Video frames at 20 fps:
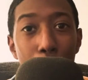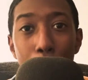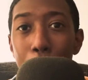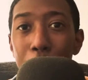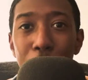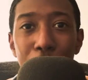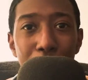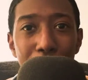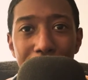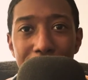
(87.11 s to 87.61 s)
will
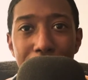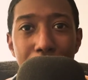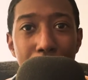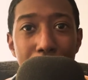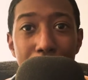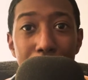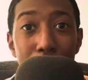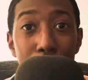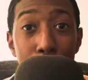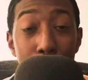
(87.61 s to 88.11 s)
be stuck in your
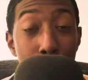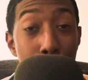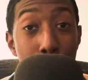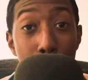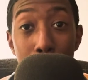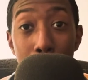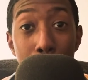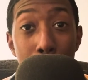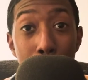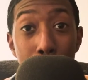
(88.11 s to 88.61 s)
head
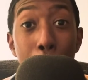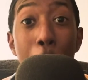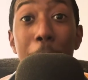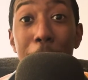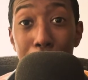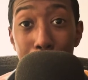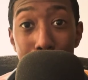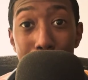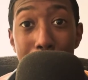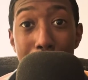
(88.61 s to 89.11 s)
for
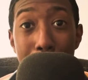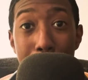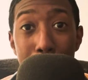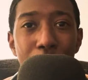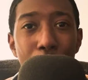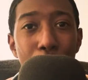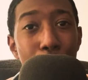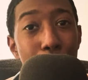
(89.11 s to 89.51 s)
quite some time.